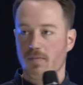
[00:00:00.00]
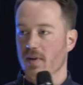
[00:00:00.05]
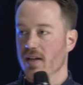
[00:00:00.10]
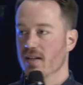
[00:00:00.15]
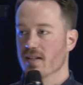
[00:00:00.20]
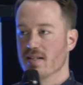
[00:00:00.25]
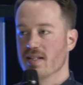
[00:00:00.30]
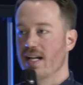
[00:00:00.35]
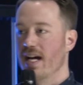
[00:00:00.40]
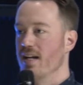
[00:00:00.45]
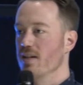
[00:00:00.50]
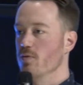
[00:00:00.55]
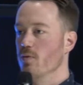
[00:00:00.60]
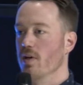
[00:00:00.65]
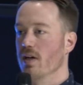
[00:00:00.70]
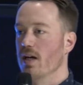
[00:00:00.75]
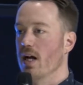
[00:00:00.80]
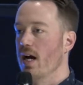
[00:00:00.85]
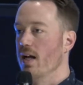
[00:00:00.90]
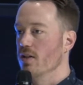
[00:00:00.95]
because that is
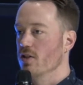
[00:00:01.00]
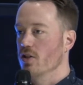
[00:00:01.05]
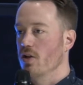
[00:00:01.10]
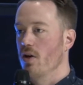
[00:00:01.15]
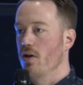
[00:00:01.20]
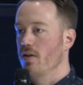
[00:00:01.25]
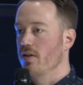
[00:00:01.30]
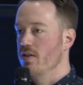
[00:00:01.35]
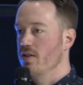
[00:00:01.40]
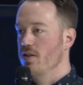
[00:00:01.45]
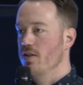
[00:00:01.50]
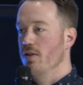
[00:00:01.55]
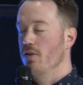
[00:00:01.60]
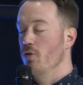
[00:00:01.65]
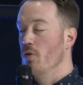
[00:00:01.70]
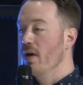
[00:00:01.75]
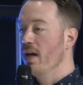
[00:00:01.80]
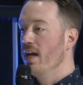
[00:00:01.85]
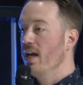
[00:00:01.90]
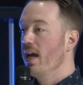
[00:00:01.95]
what God has called us
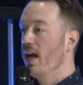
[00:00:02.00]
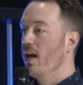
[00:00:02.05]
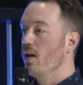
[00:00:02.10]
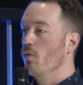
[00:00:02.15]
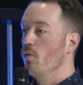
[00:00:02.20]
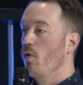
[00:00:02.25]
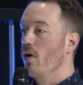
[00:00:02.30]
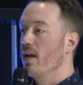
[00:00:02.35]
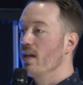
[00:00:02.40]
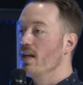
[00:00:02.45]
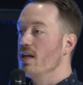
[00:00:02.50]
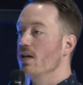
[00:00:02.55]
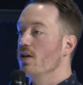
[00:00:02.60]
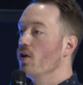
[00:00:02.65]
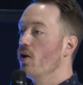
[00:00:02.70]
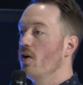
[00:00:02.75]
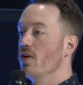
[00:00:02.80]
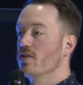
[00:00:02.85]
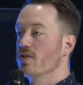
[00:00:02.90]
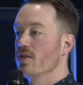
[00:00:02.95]
to and what he
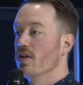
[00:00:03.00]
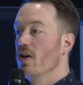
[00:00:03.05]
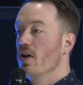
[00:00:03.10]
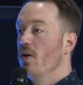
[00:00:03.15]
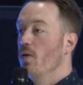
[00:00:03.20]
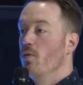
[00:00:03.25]
calls,